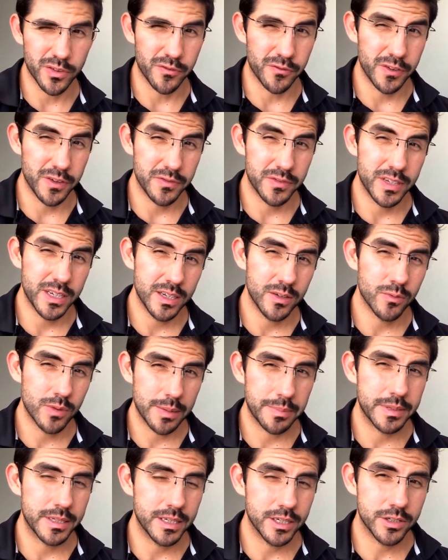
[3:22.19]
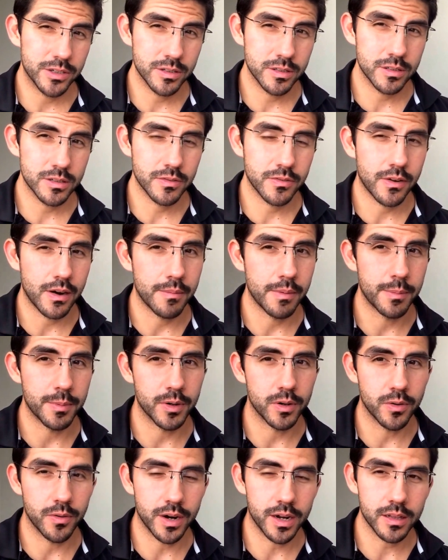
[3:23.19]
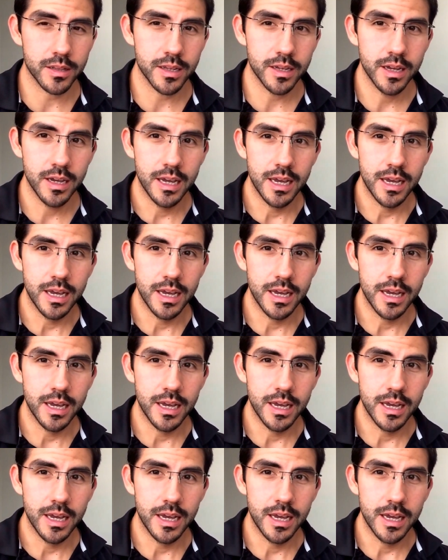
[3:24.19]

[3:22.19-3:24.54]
15 repetitions, if I remember correctly,